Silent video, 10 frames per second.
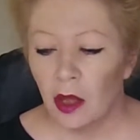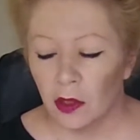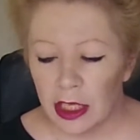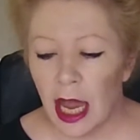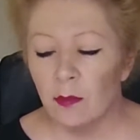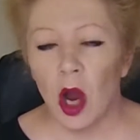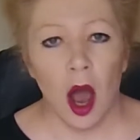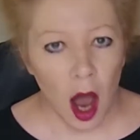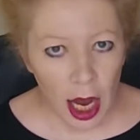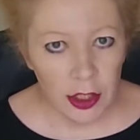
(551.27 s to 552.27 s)
The camera
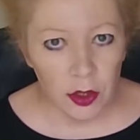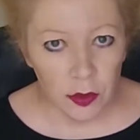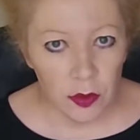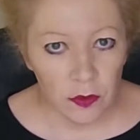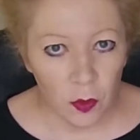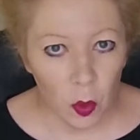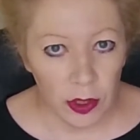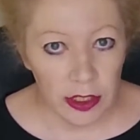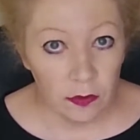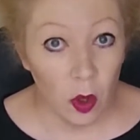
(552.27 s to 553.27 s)
I use for
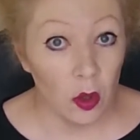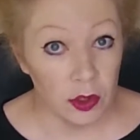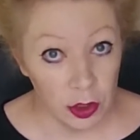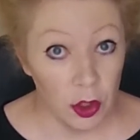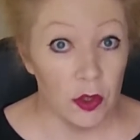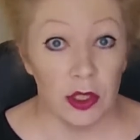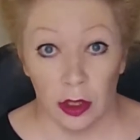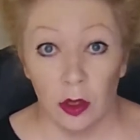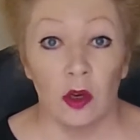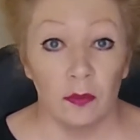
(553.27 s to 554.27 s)
these vlogs and use in a
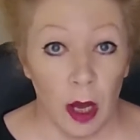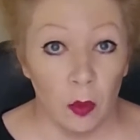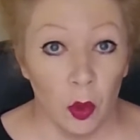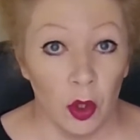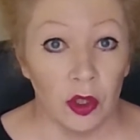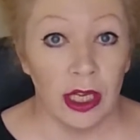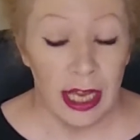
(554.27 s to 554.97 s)
lot of my work